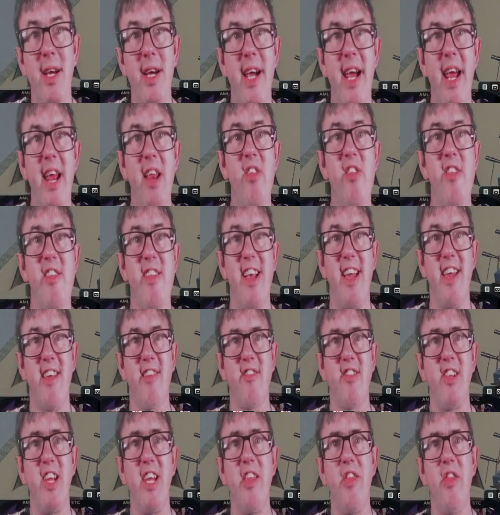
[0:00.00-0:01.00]
His
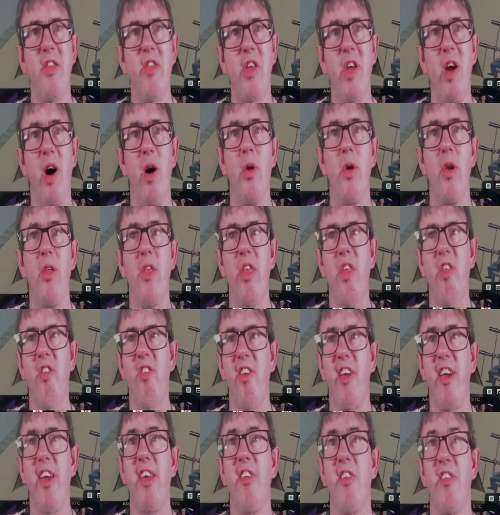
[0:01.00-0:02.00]
16th goal of the
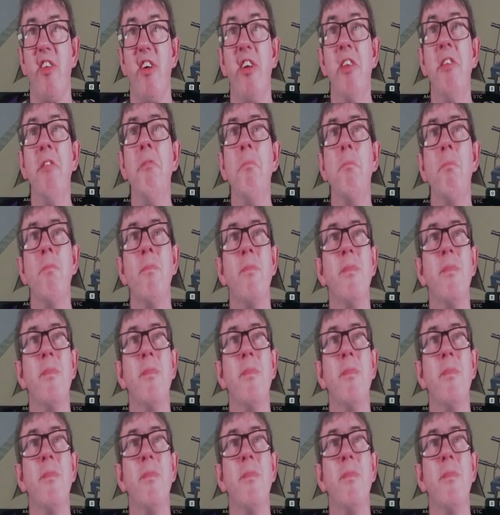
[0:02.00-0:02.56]
season.